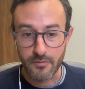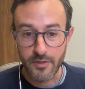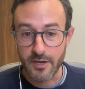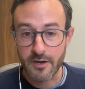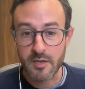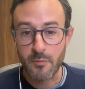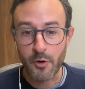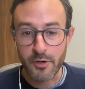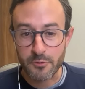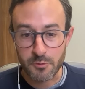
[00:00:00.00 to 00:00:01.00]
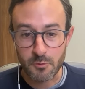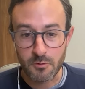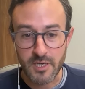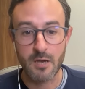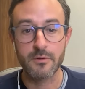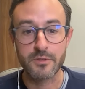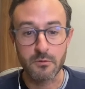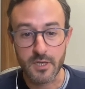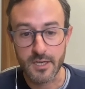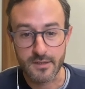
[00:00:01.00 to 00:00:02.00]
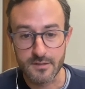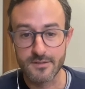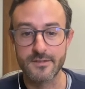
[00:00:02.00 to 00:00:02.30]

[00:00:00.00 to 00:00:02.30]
they're an important tool in our toolkit.